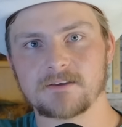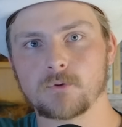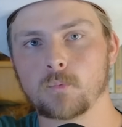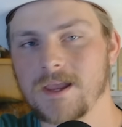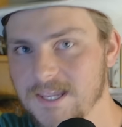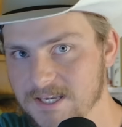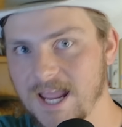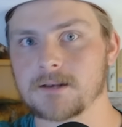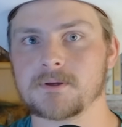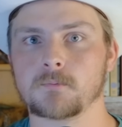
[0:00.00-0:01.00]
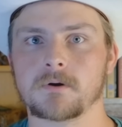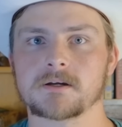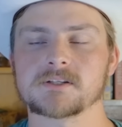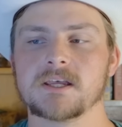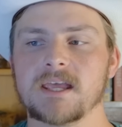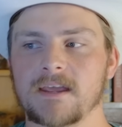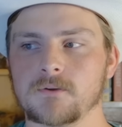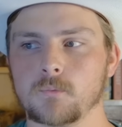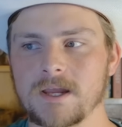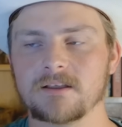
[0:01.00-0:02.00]
of the way anatomy works and
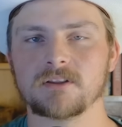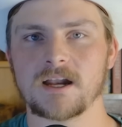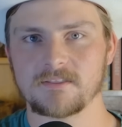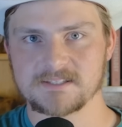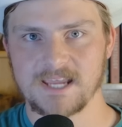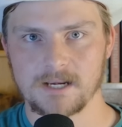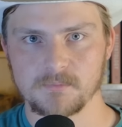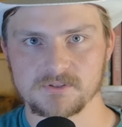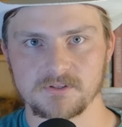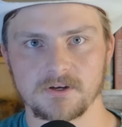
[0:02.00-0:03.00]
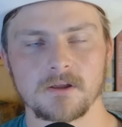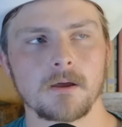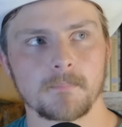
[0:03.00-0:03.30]
the way a lot of these animals look.